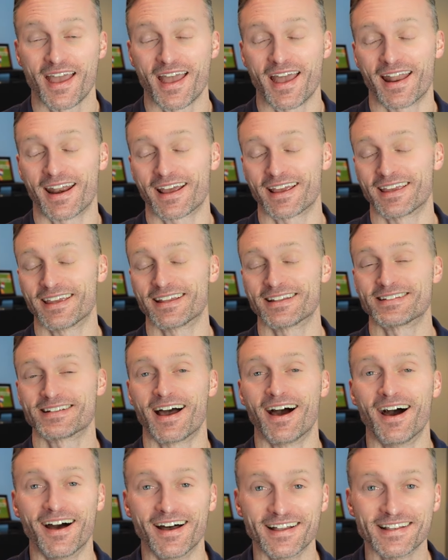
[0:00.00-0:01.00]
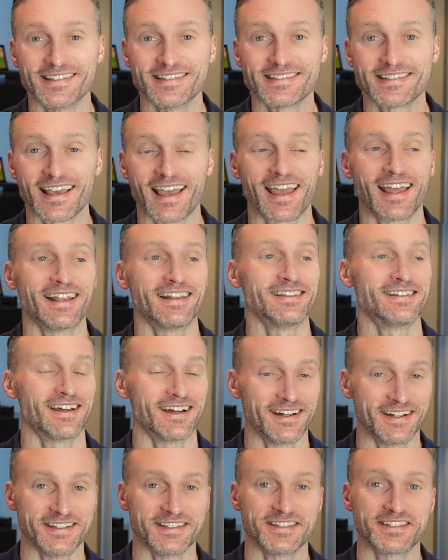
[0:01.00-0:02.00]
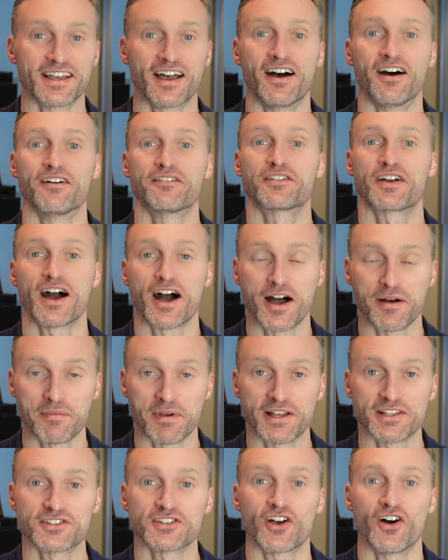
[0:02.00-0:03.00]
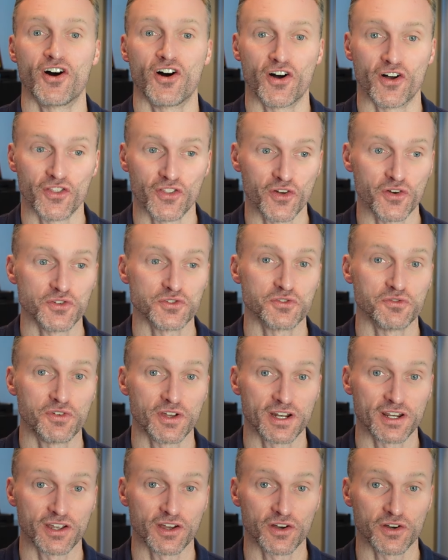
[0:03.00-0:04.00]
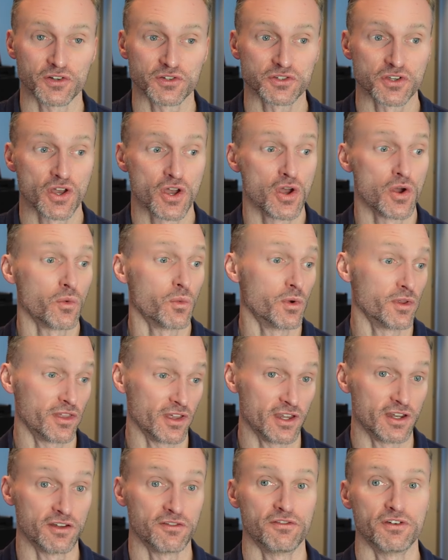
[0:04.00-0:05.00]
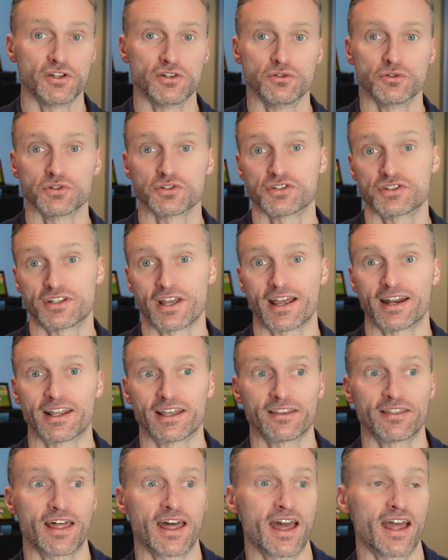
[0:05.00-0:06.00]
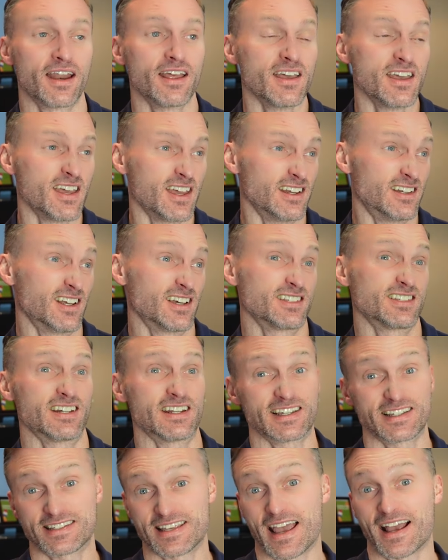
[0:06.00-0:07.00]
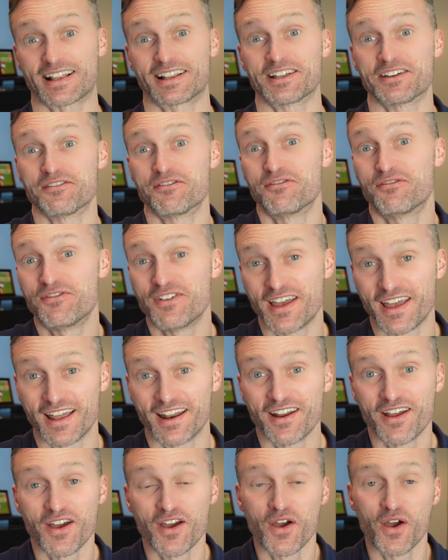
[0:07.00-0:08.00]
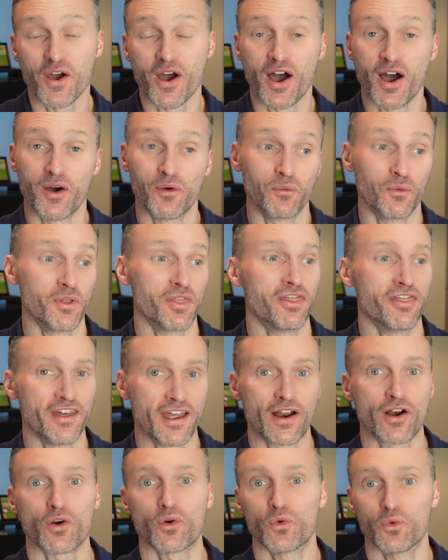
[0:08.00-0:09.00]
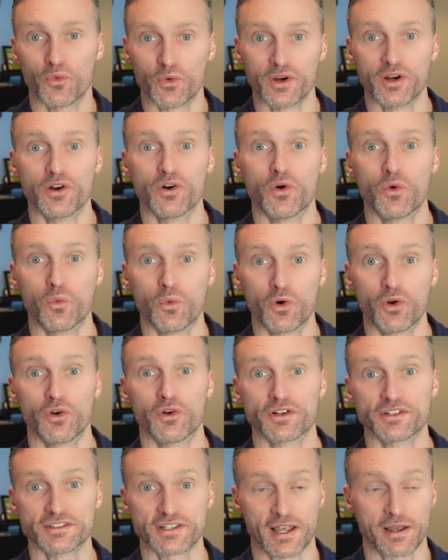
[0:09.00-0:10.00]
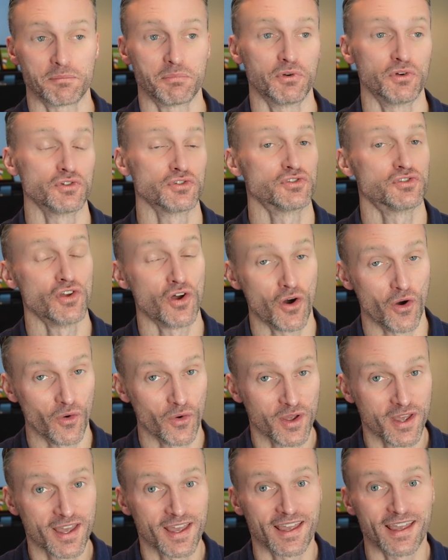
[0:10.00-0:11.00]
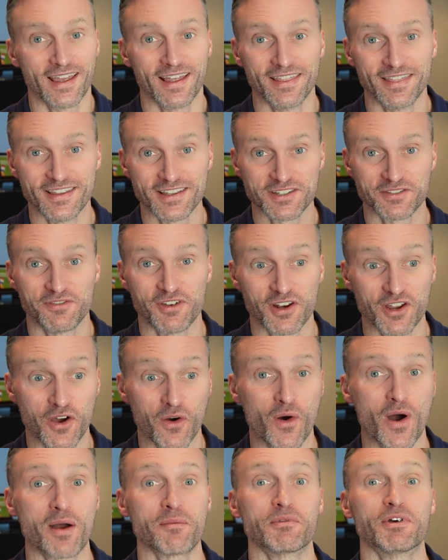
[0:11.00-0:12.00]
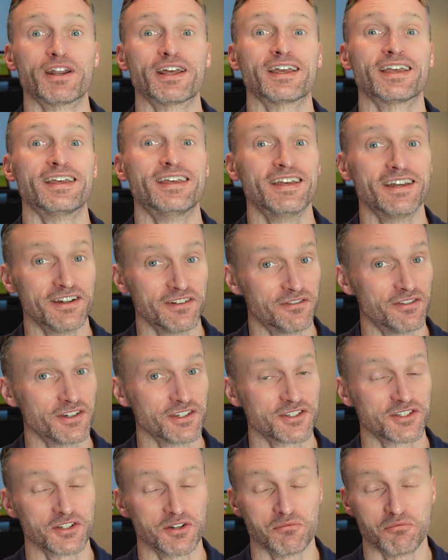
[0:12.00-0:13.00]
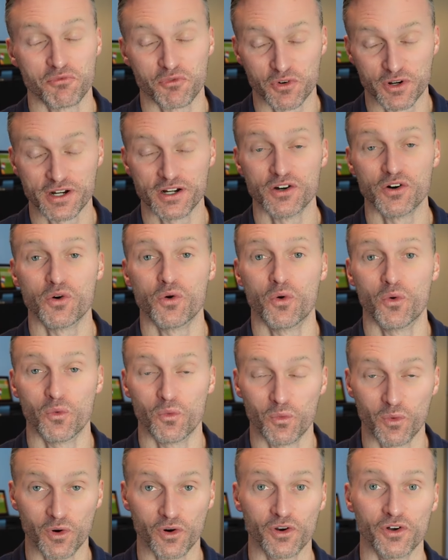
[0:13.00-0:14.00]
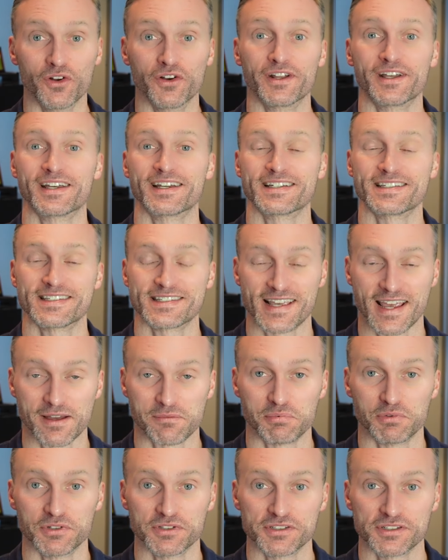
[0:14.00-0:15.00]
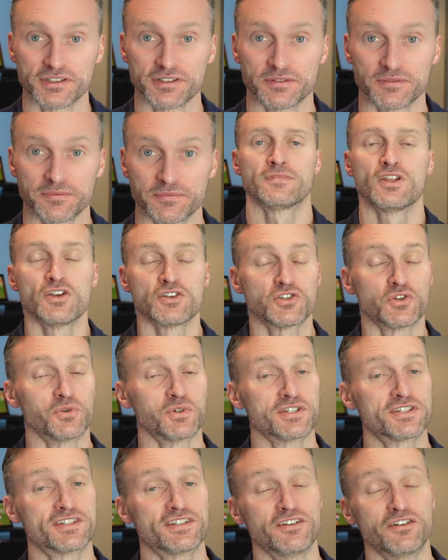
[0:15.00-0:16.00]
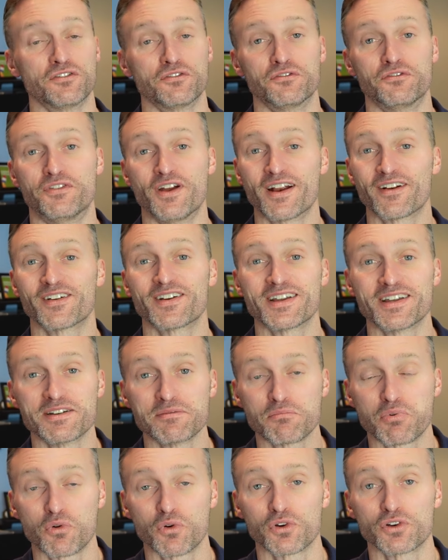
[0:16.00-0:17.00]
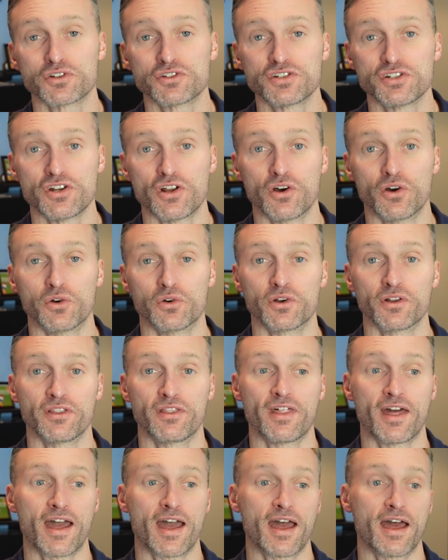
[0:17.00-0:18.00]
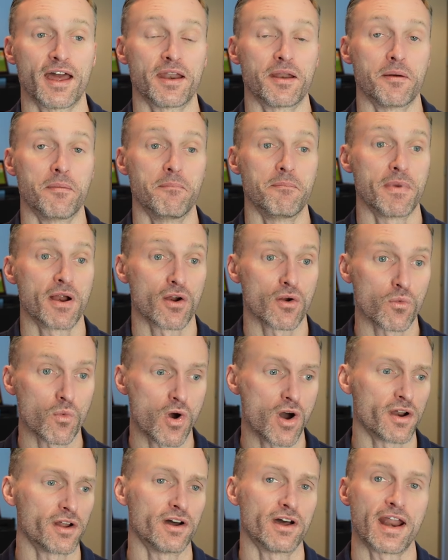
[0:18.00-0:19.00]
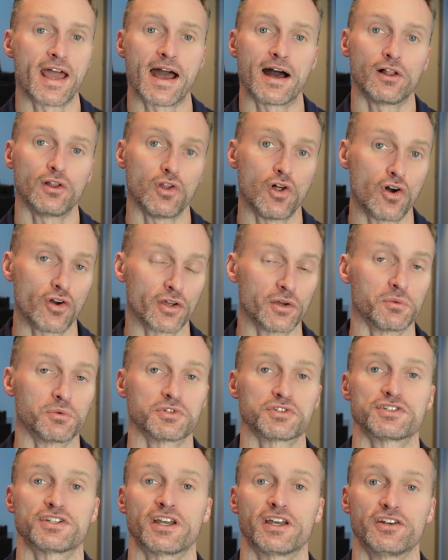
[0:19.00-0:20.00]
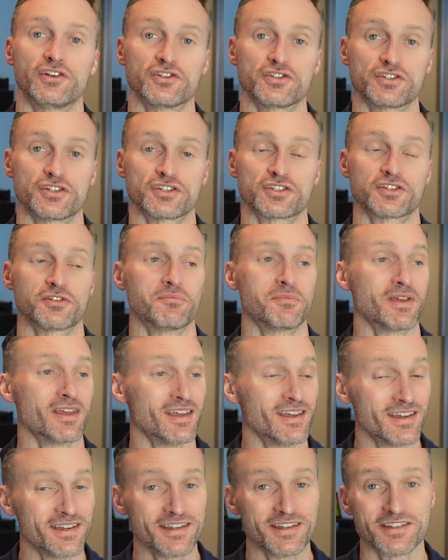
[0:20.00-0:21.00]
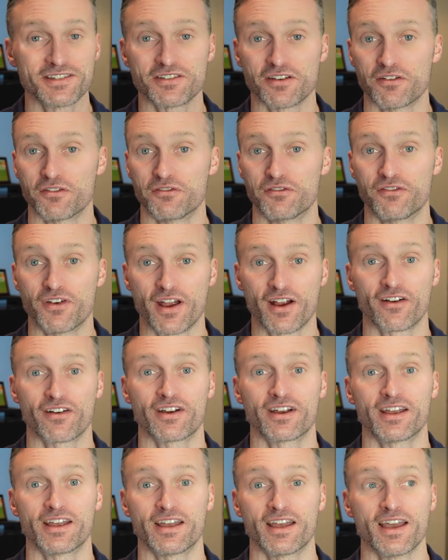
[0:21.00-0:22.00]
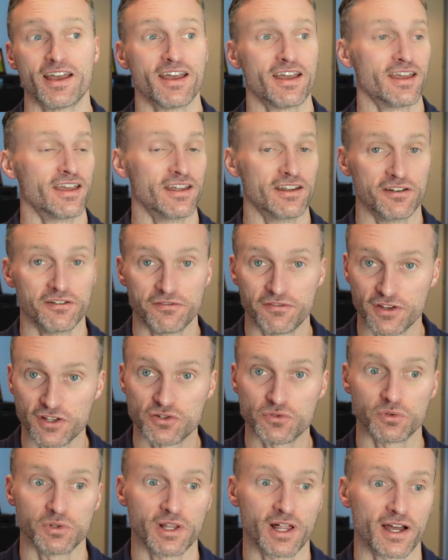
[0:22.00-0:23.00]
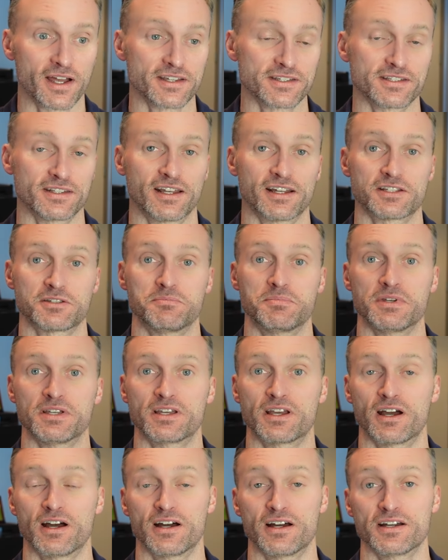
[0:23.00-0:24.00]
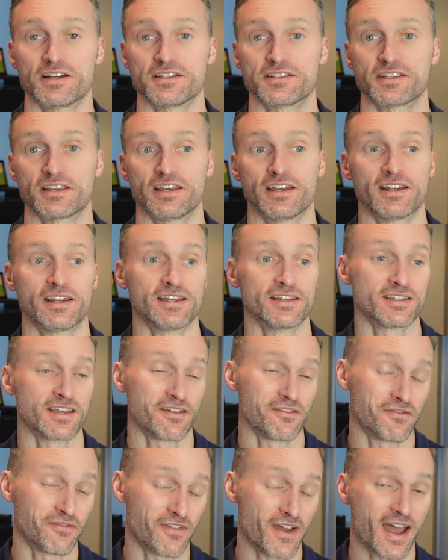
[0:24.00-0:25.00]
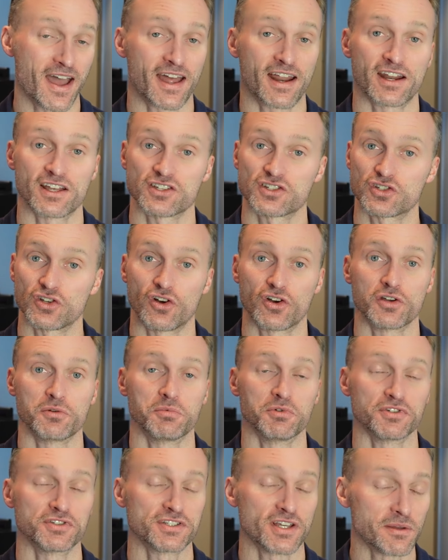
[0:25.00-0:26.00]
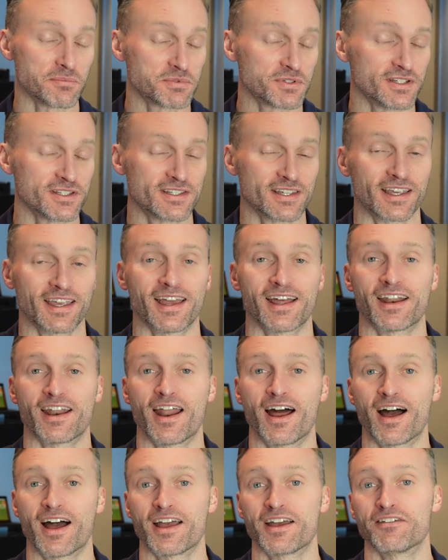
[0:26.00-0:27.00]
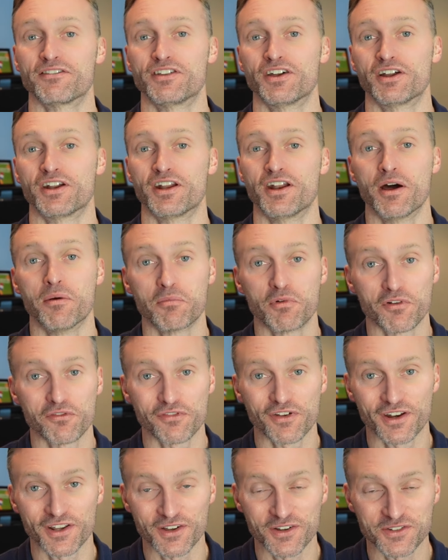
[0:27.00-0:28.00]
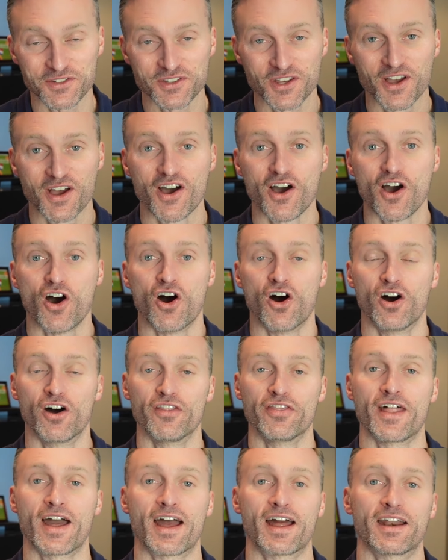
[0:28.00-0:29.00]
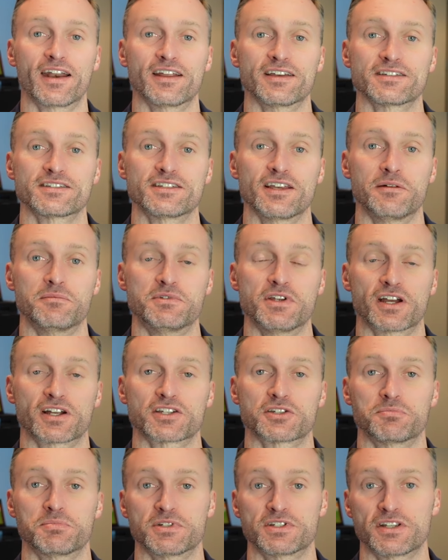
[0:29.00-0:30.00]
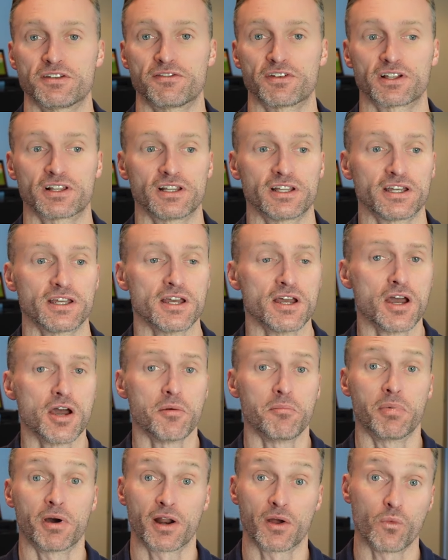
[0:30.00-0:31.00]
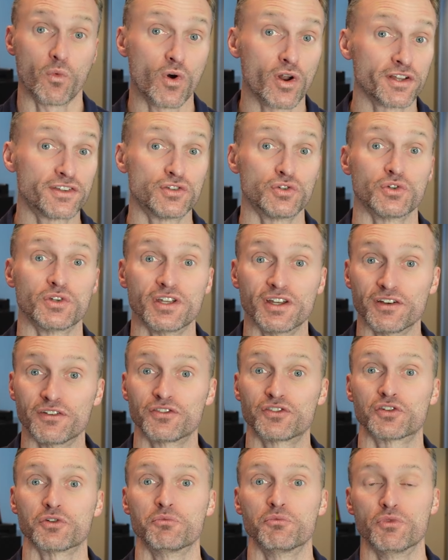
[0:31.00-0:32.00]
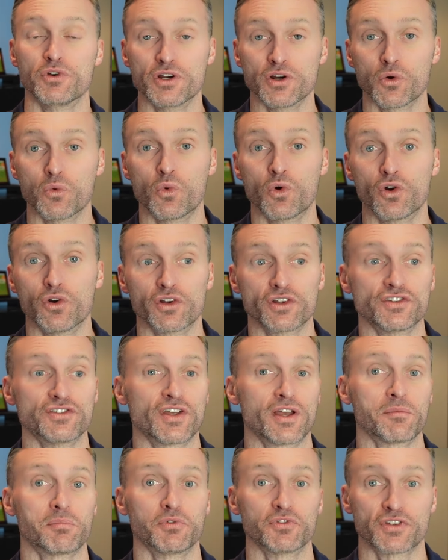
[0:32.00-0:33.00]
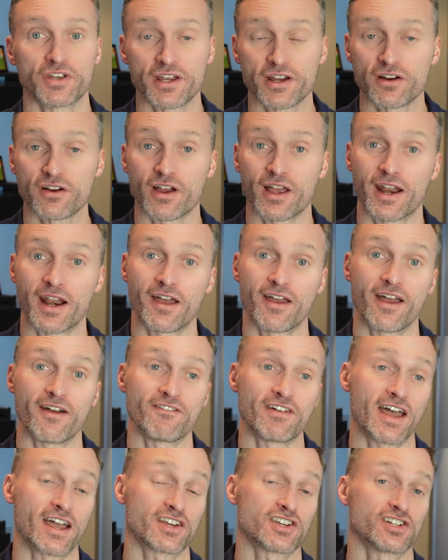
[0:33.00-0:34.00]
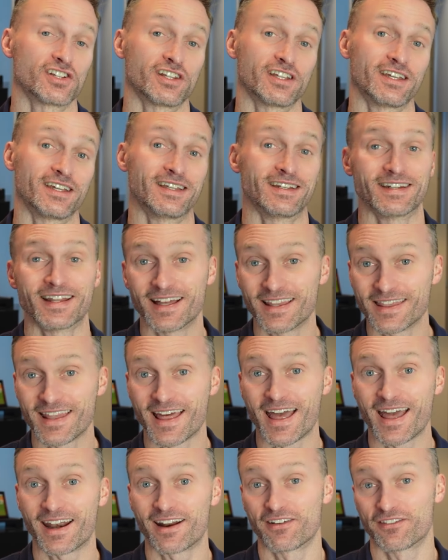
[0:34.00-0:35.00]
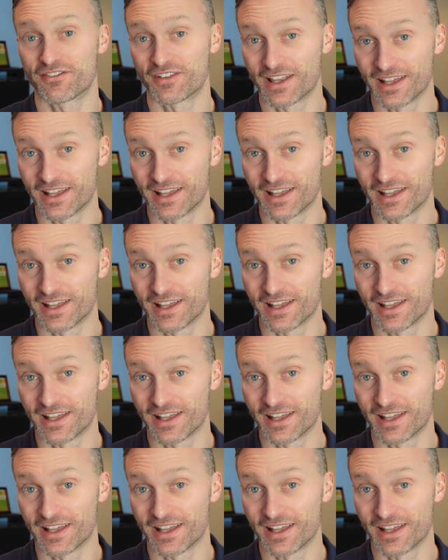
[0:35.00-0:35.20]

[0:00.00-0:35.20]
And I get tons and tons of comments on those videos with individuals stating that it doesn't exactly fit uh, with their real world example. So in this video, I'm gonna give some real world examples. So it is still very important to note that marijuana and how long it will stay in your system is very individualized and that's because it is a fat soluble substance. Again, I have done a number of videos on that subject specifically, but I want to give some real world examples here and I have actually done that. I've